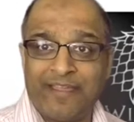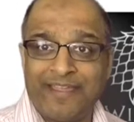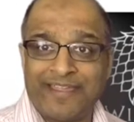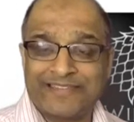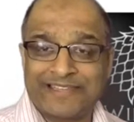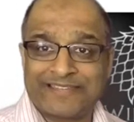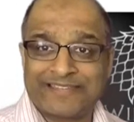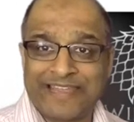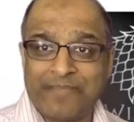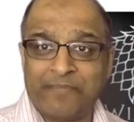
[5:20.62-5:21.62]
is a
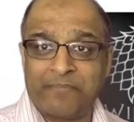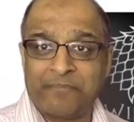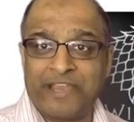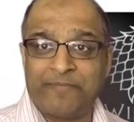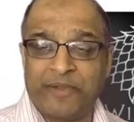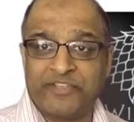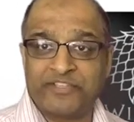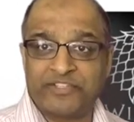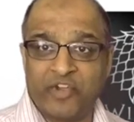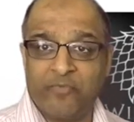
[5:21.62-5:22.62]
statement made by
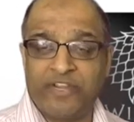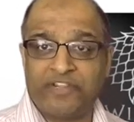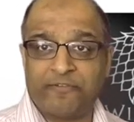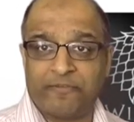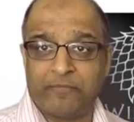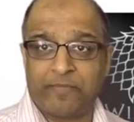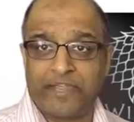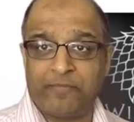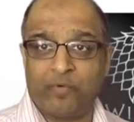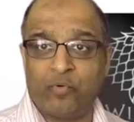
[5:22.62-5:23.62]
so many different
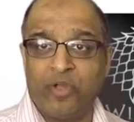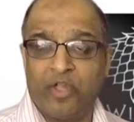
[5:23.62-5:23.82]
people